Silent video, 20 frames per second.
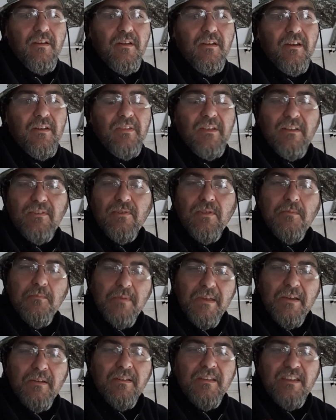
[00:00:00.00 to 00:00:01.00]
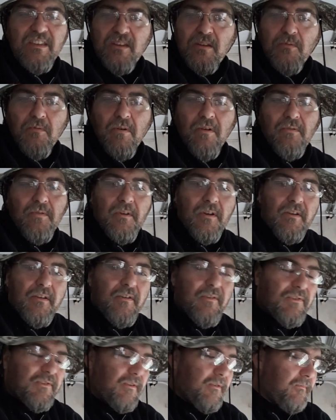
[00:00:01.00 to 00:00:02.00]
And that's the big E word they're
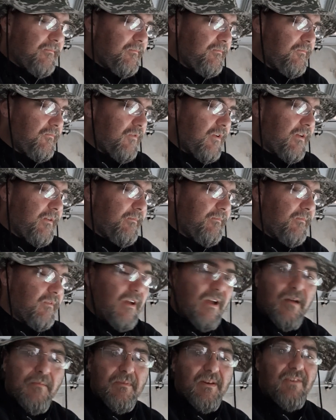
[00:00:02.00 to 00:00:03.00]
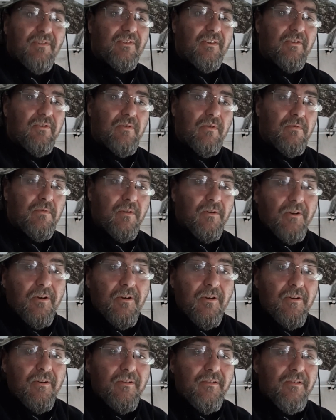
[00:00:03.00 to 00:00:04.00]
using, right? I'm an essential worker.